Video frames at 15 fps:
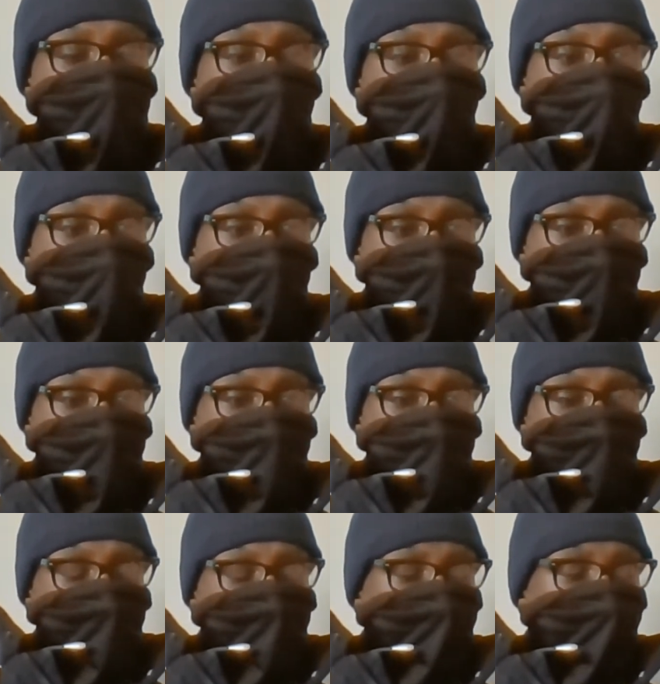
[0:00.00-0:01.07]
to break them.
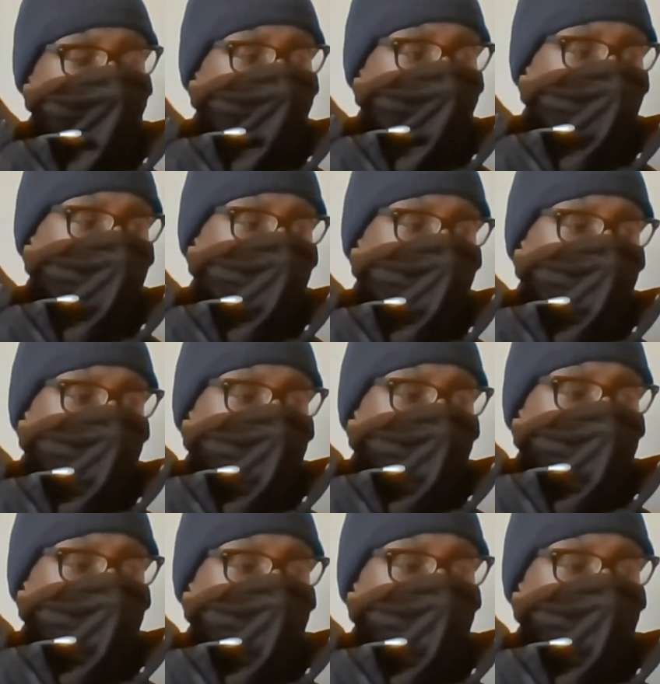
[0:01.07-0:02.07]
They